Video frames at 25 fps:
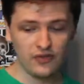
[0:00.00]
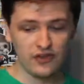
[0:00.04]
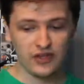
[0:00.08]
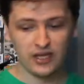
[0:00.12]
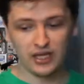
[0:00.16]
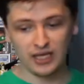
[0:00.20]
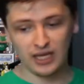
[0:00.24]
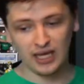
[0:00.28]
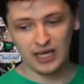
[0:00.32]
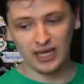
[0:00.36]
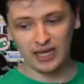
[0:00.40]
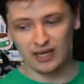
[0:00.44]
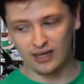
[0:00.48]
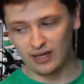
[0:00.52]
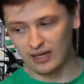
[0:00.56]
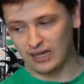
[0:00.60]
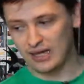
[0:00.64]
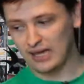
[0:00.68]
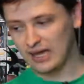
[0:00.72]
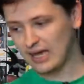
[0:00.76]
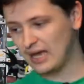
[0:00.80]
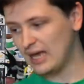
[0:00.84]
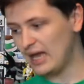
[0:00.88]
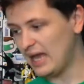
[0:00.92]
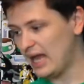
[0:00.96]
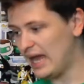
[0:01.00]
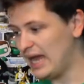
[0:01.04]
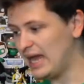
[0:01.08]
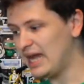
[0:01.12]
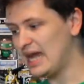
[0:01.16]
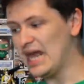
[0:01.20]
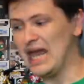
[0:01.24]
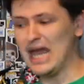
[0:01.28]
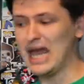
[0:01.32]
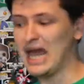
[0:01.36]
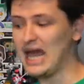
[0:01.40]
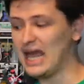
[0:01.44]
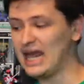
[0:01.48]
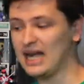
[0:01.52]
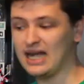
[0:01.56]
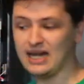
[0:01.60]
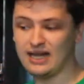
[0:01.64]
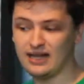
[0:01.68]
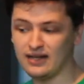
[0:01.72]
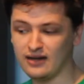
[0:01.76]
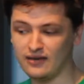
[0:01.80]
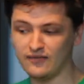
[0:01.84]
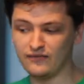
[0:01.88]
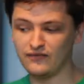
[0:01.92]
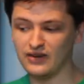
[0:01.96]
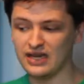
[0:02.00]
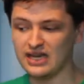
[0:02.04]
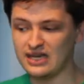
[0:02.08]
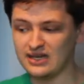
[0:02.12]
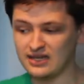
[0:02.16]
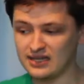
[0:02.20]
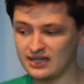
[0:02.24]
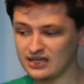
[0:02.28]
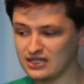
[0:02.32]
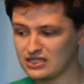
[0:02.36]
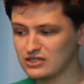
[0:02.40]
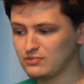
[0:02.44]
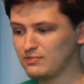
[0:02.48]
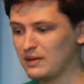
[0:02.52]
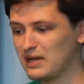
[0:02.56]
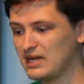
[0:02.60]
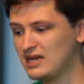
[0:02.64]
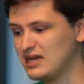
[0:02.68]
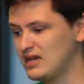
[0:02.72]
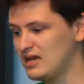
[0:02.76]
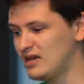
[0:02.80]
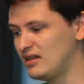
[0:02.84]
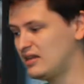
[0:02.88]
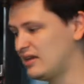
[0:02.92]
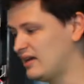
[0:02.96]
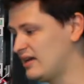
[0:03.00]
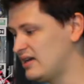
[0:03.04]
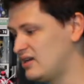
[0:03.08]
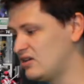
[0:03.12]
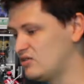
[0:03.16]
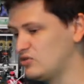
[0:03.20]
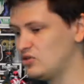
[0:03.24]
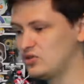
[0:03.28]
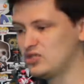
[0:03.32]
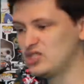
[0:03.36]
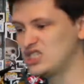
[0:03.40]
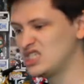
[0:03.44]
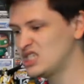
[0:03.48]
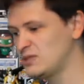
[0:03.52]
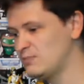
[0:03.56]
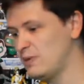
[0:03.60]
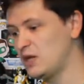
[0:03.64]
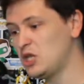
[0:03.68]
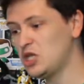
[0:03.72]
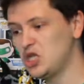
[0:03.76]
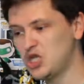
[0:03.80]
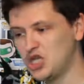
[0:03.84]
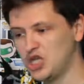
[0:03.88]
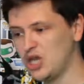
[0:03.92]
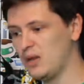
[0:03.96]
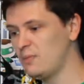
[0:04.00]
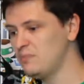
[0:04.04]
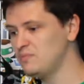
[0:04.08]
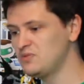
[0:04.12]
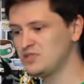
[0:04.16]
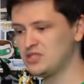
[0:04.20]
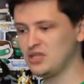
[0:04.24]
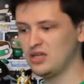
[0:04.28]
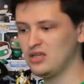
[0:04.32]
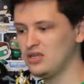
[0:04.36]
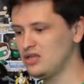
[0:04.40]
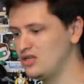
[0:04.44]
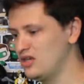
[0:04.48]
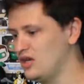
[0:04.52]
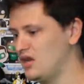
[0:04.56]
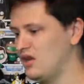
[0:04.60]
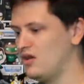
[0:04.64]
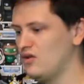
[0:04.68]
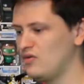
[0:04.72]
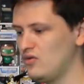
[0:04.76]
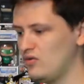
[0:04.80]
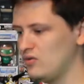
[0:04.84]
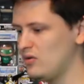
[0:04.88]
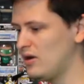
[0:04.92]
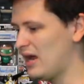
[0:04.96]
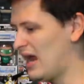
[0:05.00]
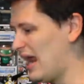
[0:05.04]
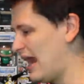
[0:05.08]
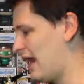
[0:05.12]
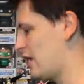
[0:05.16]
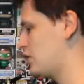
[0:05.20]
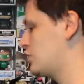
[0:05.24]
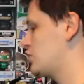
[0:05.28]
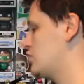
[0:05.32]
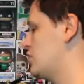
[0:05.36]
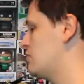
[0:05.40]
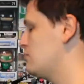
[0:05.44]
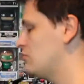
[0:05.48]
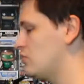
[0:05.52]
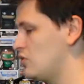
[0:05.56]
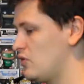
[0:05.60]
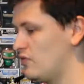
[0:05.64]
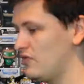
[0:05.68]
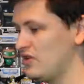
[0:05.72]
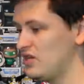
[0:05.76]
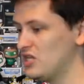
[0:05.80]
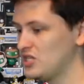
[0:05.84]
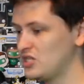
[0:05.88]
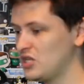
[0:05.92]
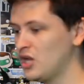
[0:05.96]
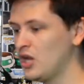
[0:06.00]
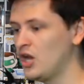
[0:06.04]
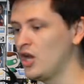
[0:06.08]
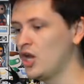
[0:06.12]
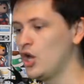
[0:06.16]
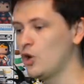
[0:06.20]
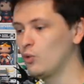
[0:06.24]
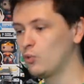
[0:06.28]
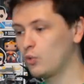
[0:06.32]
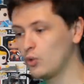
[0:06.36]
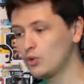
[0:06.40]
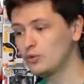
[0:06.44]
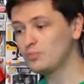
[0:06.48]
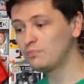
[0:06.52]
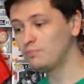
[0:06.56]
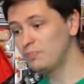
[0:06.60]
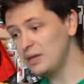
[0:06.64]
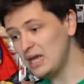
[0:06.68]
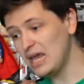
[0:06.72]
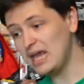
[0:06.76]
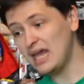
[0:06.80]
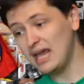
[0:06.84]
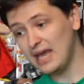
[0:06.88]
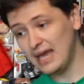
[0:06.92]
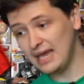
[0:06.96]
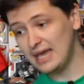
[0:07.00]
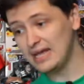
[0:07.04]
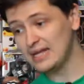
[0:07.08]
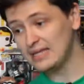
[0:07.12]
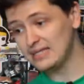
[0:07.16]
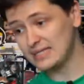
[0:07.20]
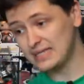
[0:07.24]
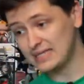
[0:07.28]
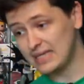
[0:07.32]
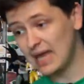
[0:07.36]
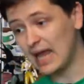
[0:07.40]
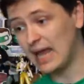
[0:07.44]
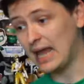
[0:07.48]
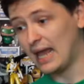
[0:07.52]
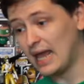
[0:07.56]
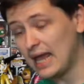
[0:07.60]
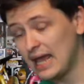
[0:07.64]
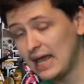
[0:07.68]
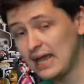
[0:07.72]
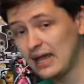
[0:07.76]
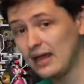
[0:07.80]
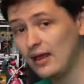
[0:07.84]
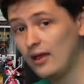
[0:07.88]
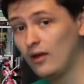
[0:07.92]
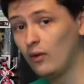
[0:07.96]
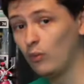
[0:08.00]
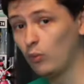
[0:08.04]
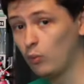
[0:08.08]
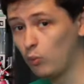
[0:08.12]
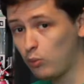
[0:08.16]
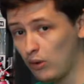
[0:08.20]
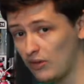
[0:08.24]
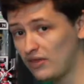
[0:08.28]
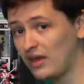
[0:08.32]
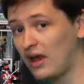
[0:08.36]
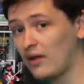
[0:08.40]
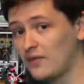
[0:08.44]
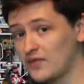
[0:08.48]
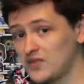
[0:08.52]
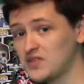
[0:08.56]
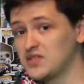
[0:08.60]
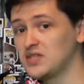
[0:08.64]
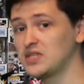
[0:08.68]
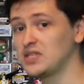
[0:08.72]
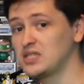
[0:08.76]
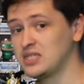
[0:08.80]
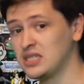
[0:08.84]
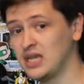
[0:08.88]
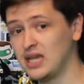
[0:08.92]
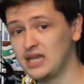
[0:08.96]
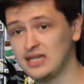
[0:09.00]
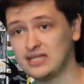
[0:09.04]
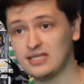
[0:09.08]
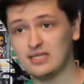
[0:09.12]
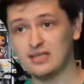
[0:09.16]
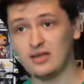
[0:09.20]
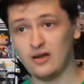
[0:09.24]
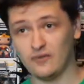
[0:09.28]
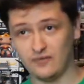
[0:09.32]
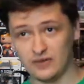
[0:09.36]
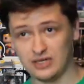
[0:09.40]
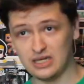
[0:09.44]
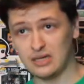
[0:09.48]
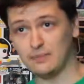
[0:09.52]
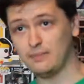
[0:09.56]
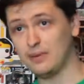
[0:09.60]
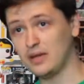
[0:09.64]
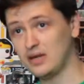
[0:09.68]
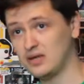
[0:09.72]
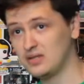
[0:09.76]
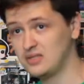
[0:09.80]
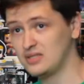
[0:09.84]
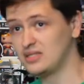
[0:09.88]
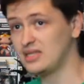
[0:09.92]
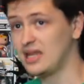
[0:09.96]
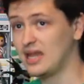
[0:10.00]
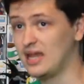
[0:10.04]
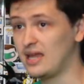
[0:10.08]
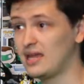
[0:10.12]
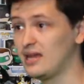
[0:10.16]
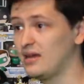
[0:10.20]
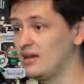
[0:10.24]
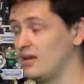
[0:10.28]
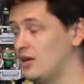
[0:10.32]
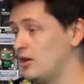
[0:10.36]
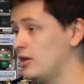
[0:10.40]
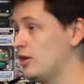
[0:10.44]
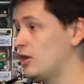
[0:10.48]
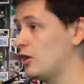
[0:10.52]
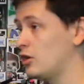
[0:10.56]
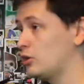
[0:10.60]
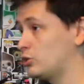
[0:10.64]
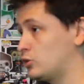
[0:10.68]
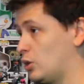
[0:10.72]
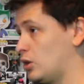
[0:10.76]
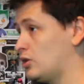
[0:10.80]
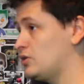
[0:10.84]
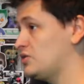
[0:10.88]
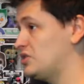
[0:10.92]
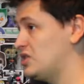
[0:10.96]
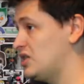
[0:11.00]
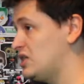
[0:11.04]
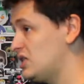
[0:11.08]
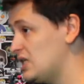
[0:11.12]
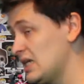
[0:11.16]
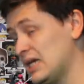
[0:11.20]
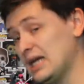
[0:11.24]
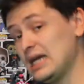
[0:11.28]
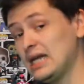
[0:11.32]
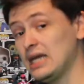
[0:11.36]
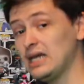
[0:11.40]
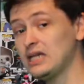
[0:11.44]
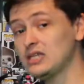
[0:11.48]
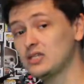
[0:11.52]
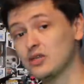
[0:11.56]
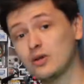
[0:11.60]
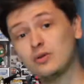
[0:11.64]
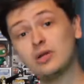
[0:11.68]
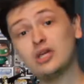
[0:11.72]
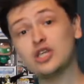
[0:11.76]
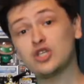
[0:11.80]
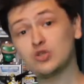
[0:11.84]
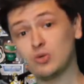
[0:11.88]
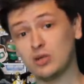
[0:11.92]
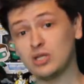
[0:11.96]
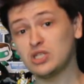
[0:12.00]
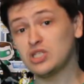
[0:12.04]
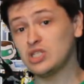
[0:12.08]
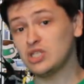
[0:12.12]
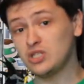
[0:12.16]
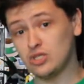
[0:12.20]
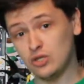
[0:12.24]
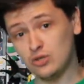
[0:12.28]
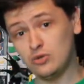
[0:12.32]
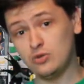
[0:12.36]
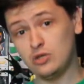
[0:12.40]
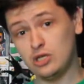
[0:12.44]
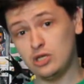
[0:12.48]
think any alien invading spaceships and, you know, action movies would be here today without the success of Independence Day. Granted, it is only 22